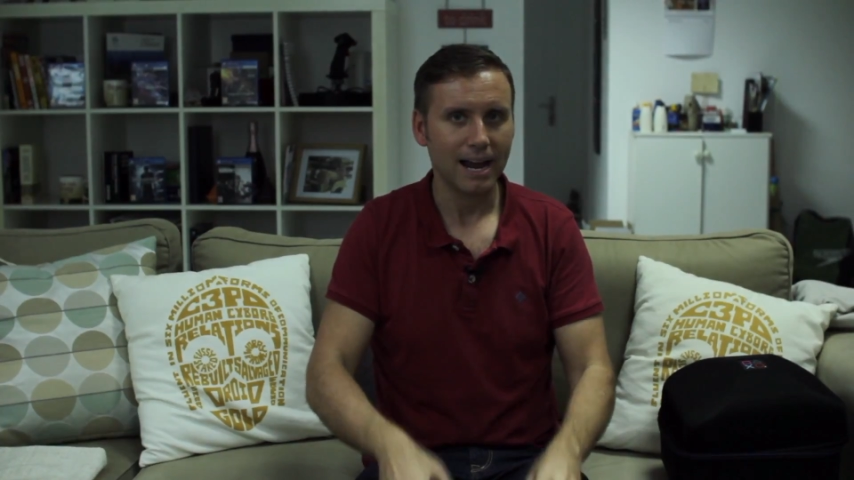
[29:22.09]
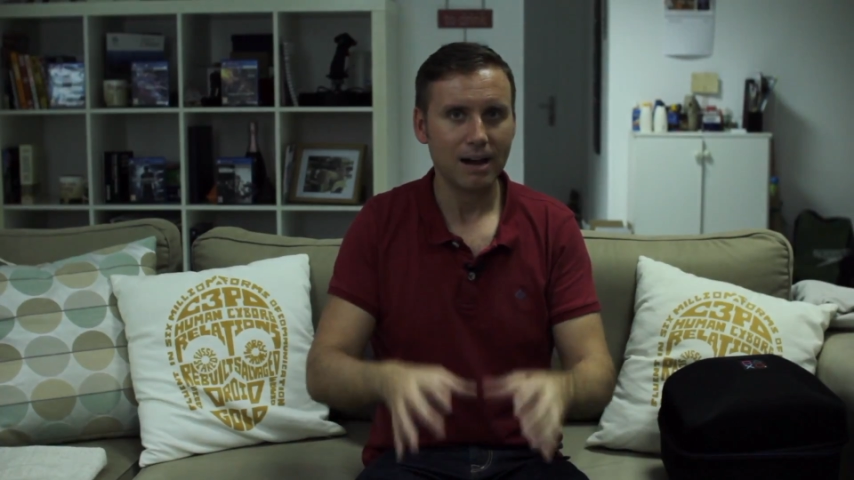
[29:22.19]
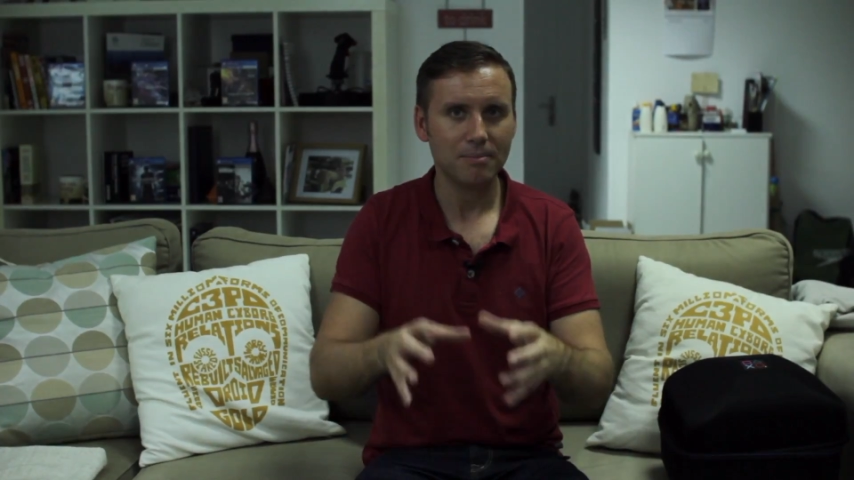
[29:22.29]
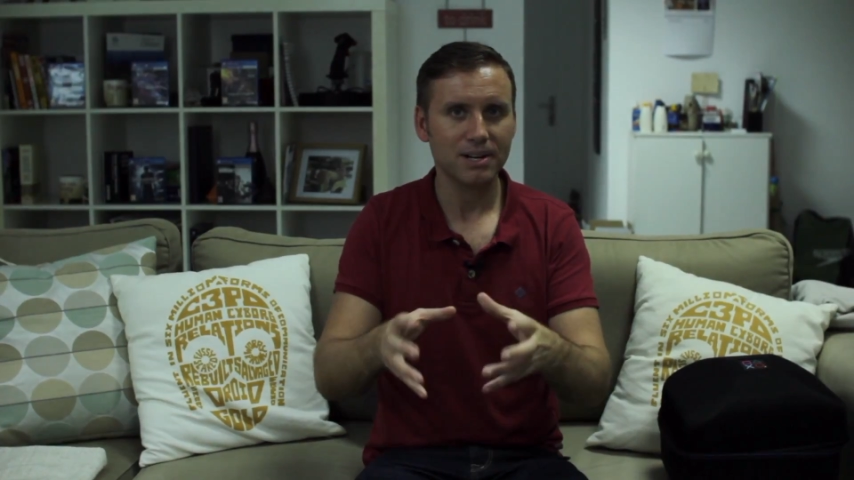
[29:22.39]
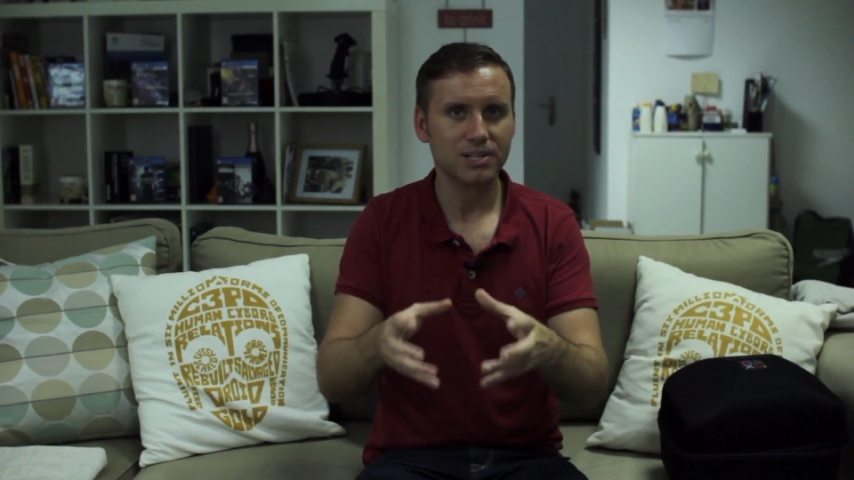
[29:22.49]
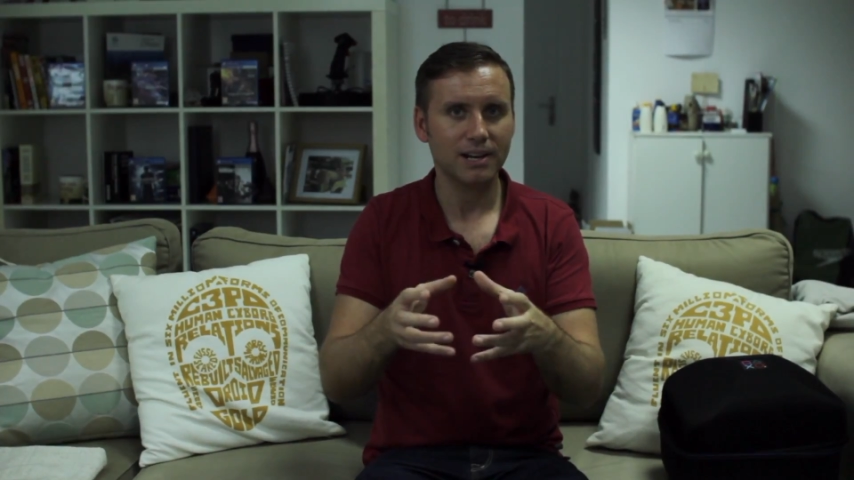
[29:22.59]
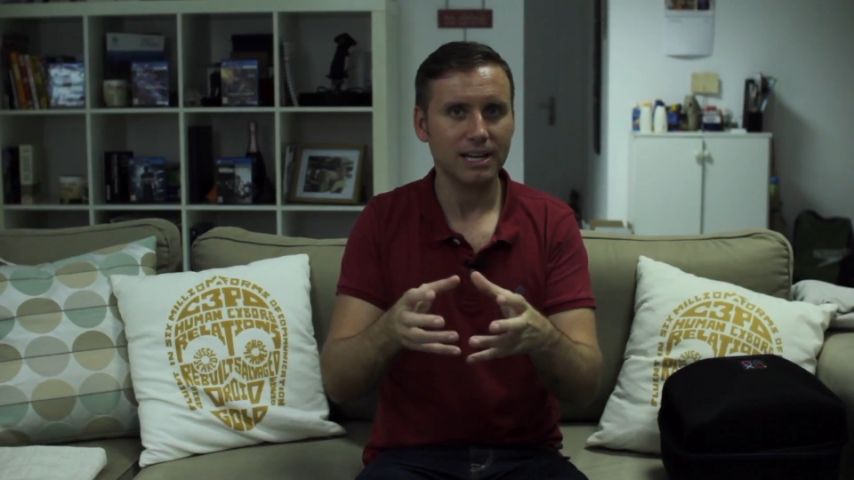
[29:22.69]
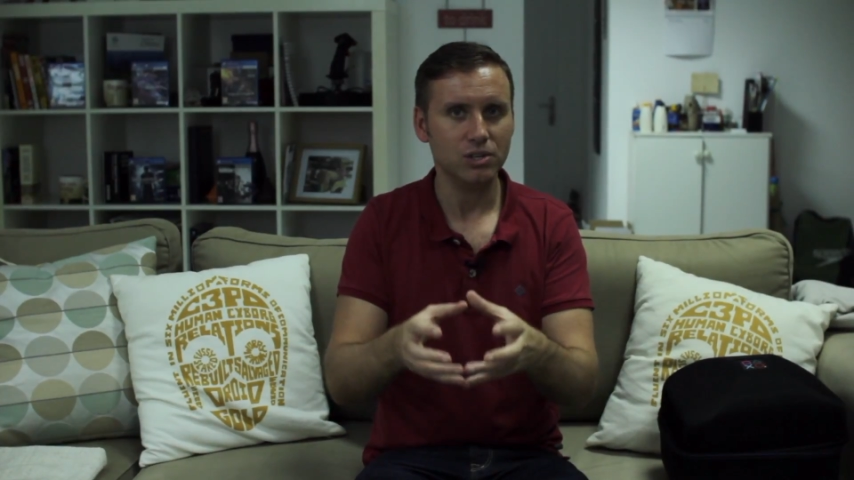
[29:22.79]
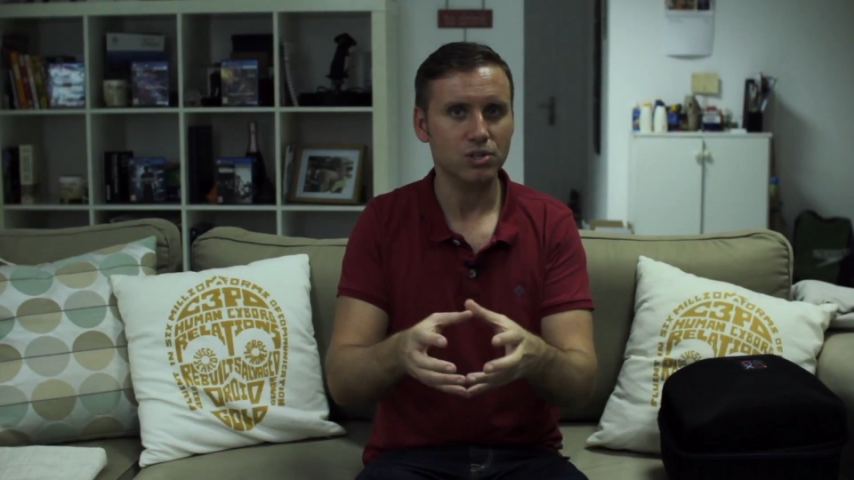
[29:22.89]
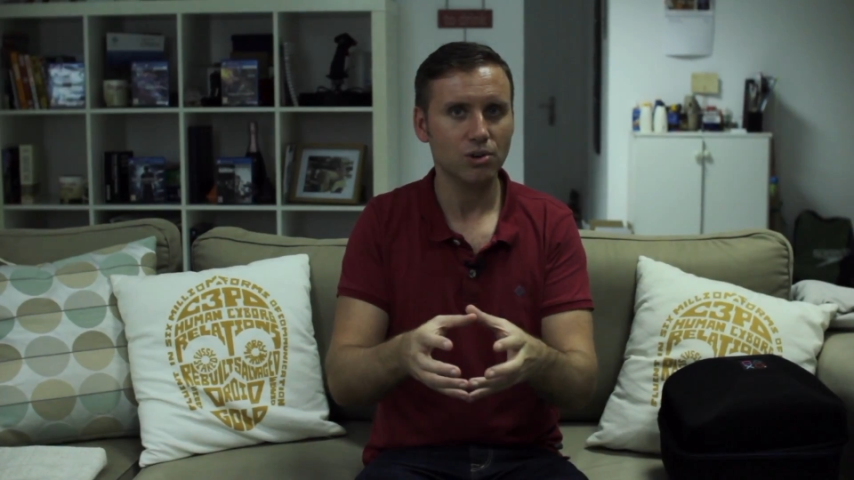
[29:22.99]
how much I
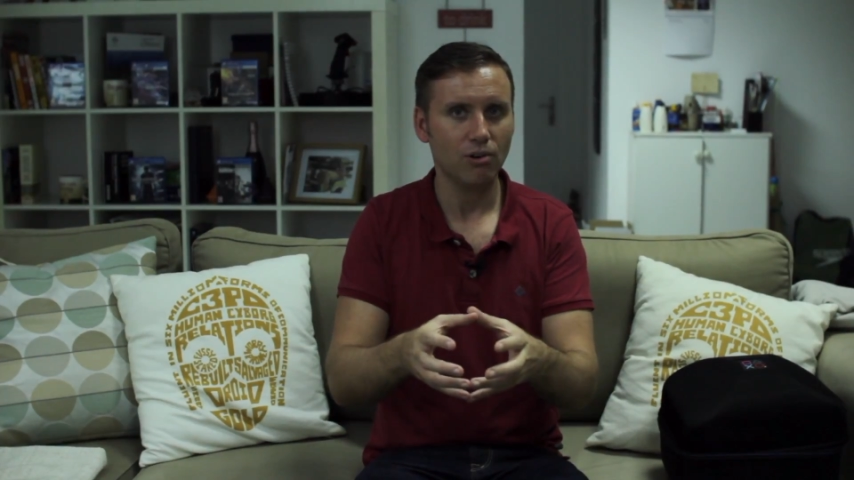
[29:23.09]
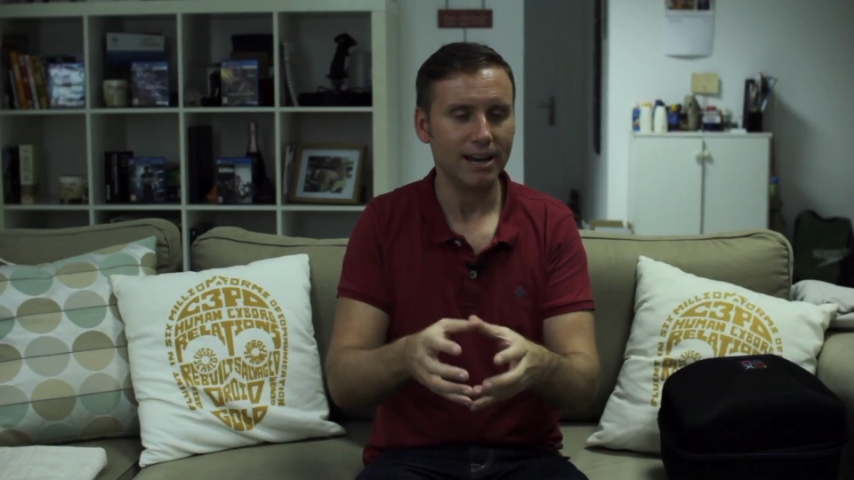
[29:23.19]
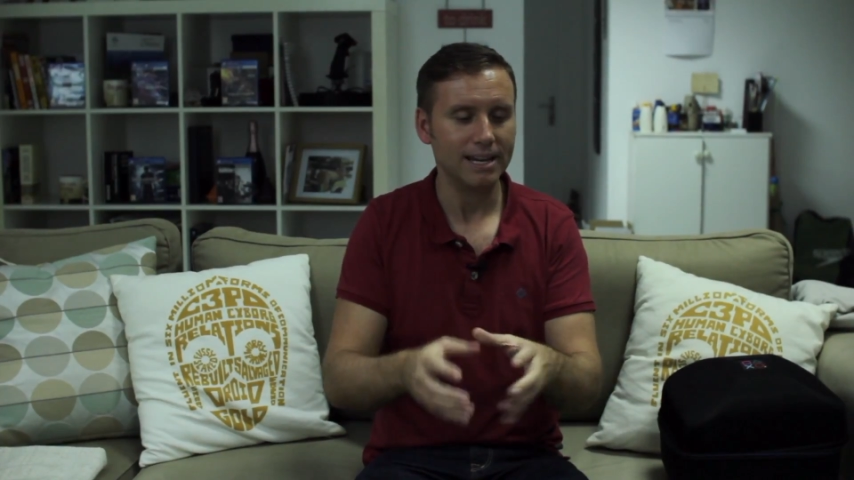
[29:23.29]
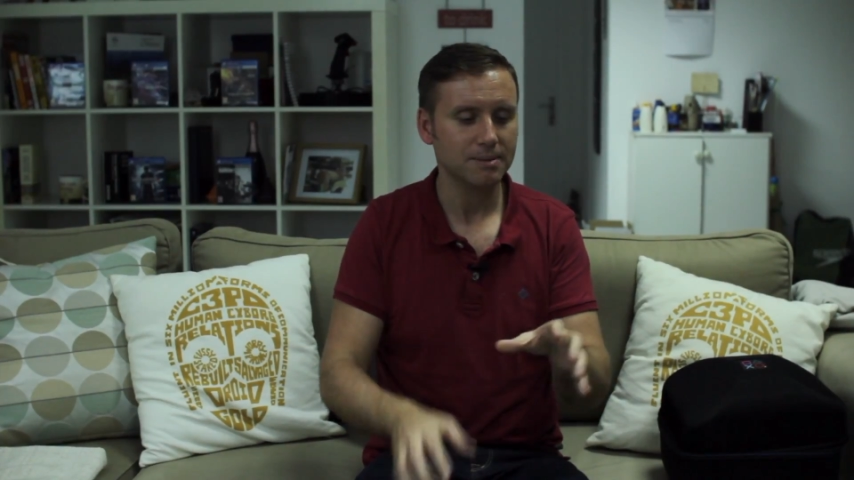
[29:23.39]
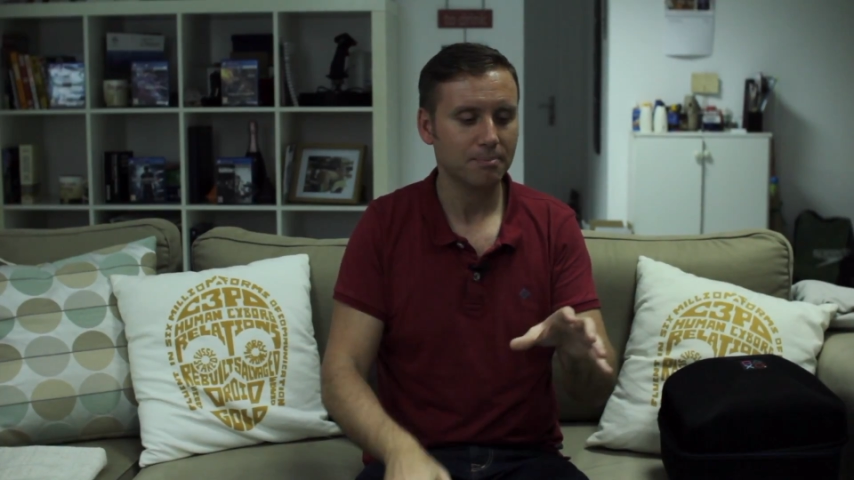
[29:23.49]
enjoyed